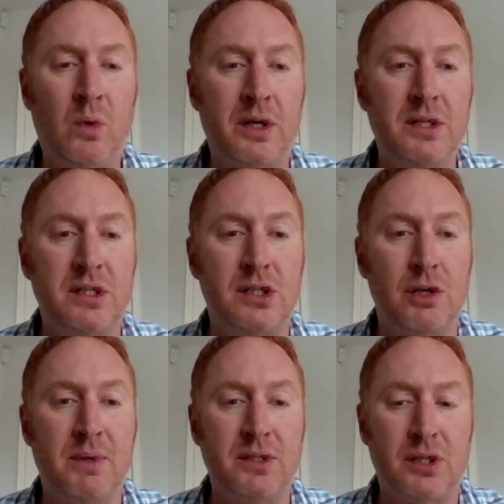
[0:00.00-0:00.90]

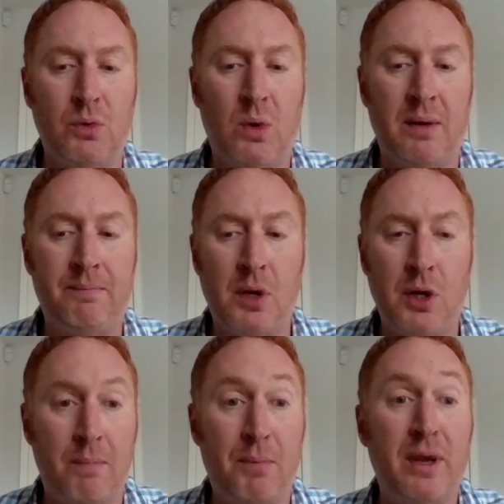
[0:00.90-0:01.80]
consumers who were
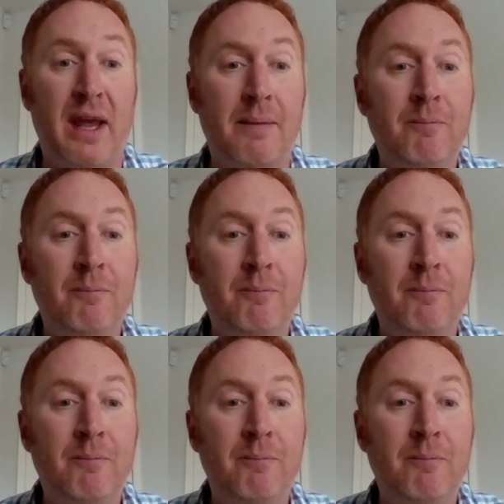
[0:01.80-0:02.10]
booking.